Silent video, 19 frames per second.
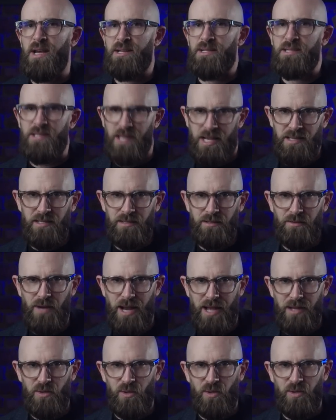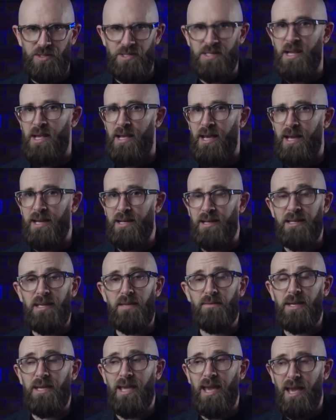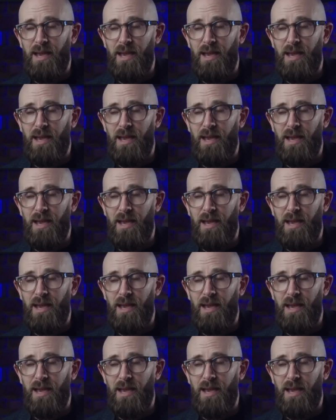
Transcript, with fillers: setting the records, and leaving